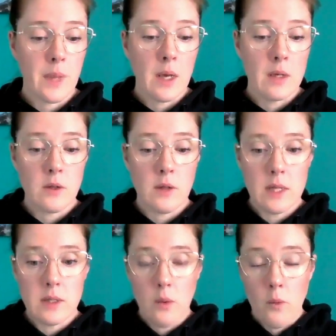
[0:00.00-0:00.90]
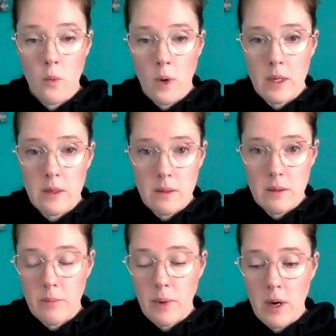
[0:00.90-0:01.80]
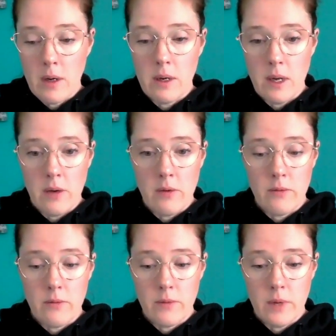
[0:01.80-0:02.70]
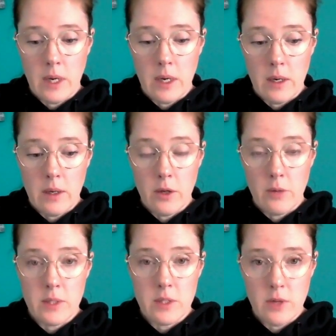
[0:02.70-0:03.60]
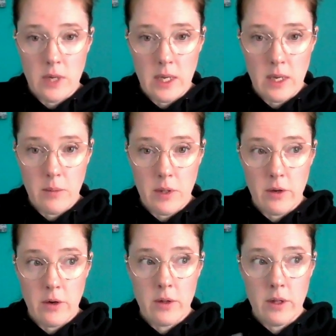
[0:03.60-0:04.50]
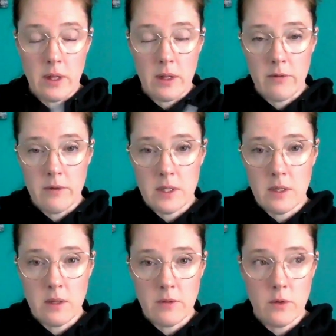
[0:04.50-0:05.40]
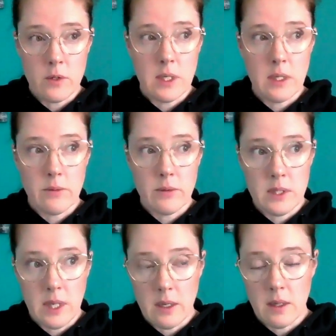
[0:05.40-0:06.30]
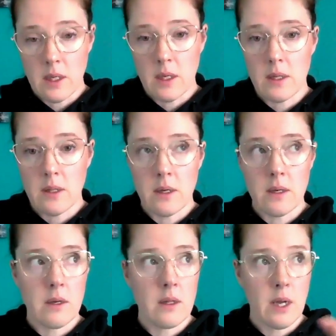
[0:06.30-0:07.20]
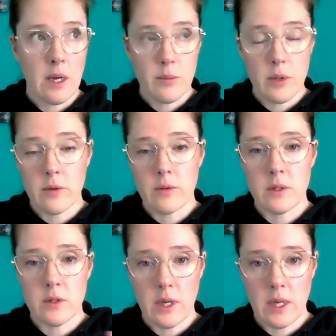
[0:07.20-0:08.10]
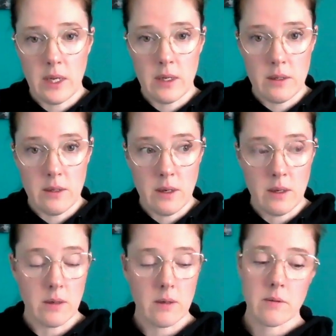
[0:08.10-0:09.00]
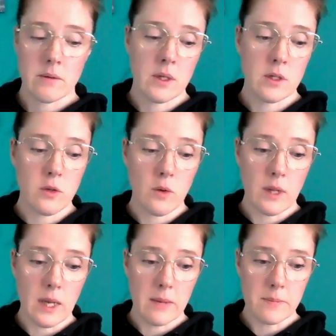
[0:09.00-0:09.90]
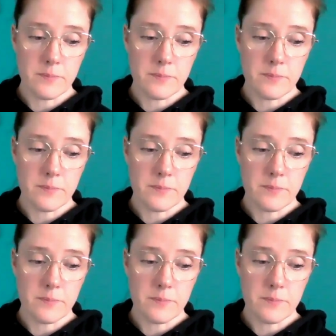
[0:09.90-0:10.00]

So that's one part of humans trying to help Mother Earth, and then the physical, of course, like the recycling and the air pollutants, trying to get control of that.